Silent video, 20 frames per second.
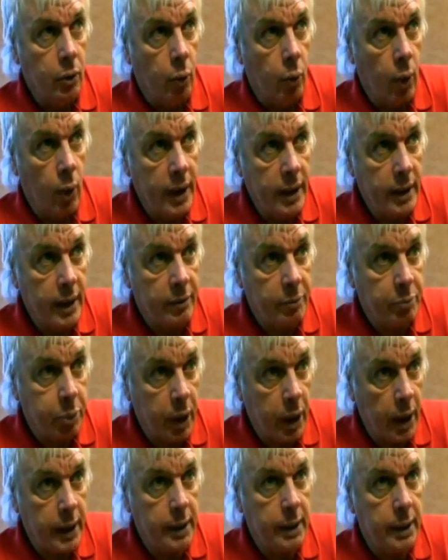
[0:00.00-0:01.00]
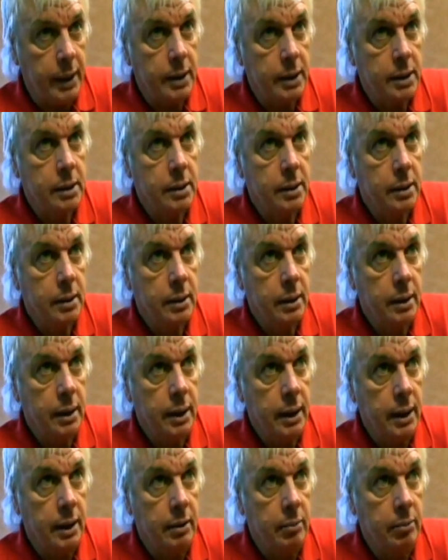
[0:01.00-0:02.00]
the way they played it
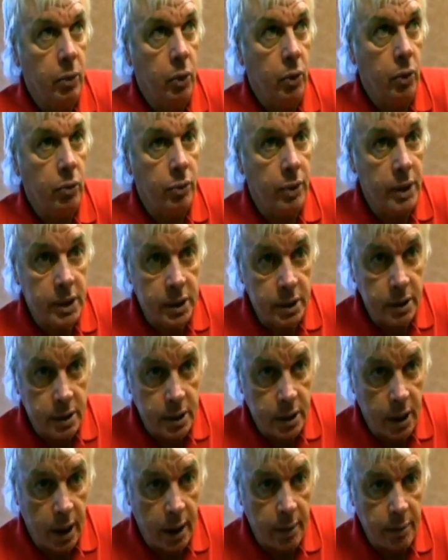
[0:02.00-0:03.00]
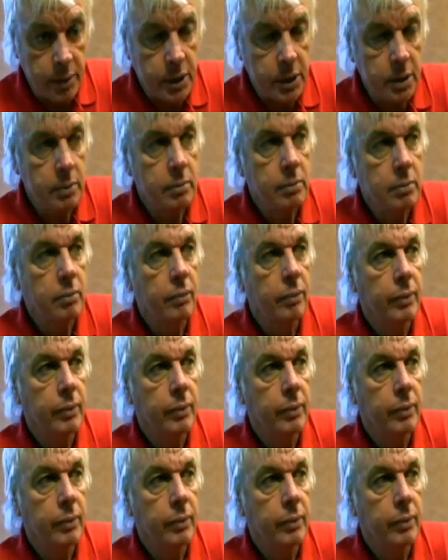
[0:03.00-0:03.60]
in more recent times